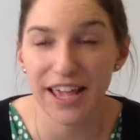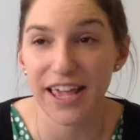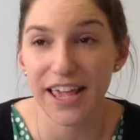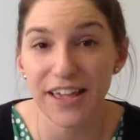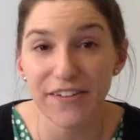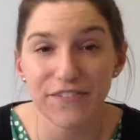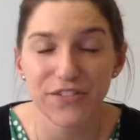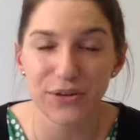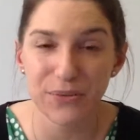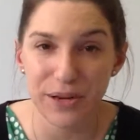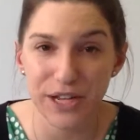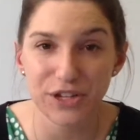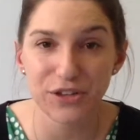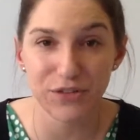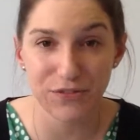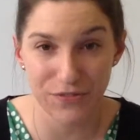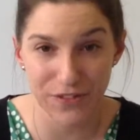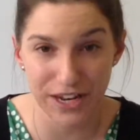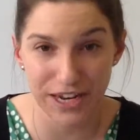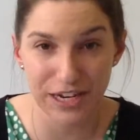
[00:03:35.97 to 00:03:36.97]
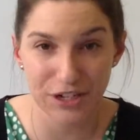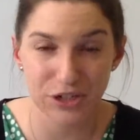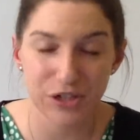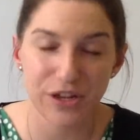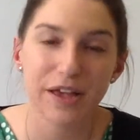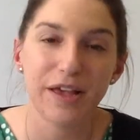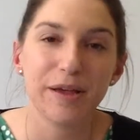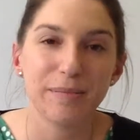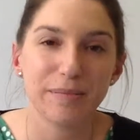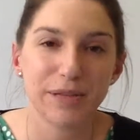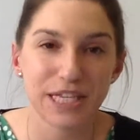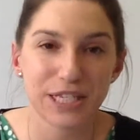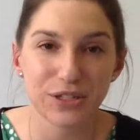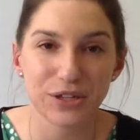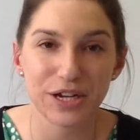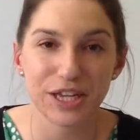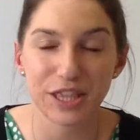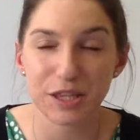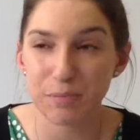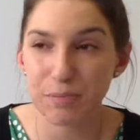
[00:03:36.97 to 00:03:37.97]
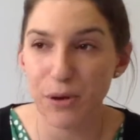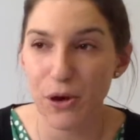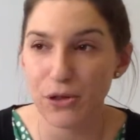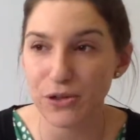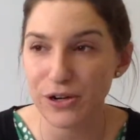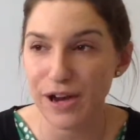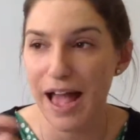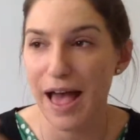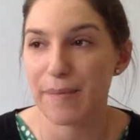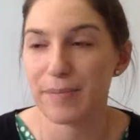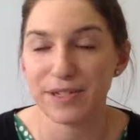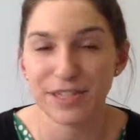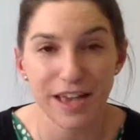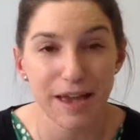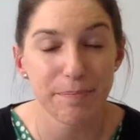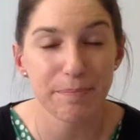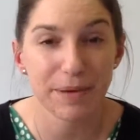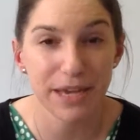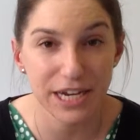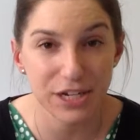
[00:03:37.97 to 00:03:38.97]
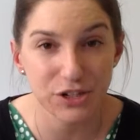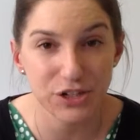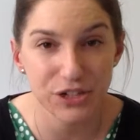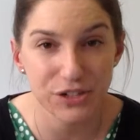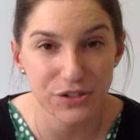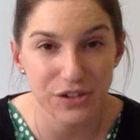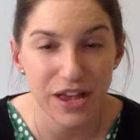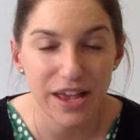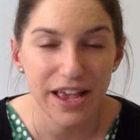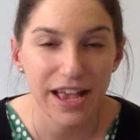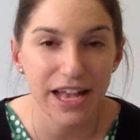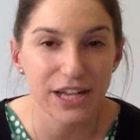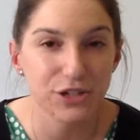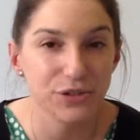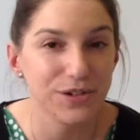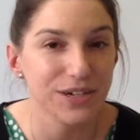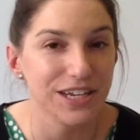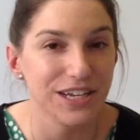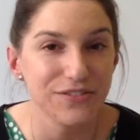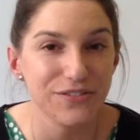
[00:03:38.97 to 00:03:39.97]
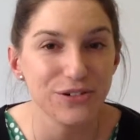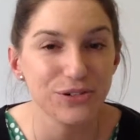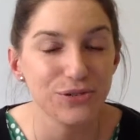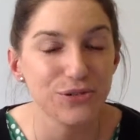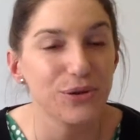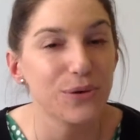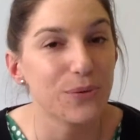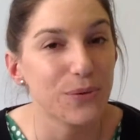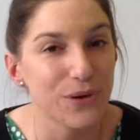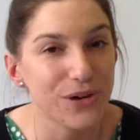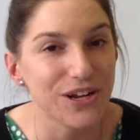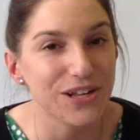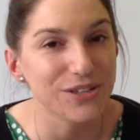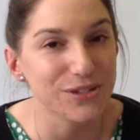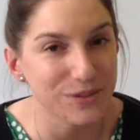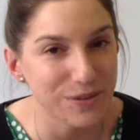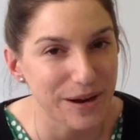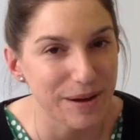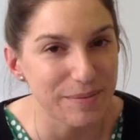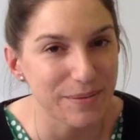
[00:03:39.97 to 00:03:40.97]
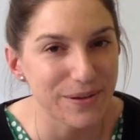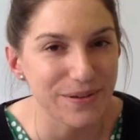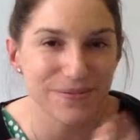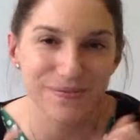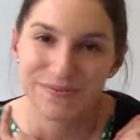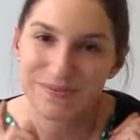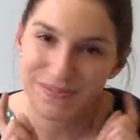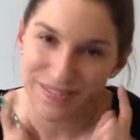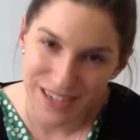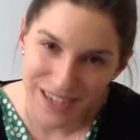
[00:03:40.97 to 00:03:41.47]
If and when you finish, please look at the polar habitat pictures, and you can even do the word unscrambled.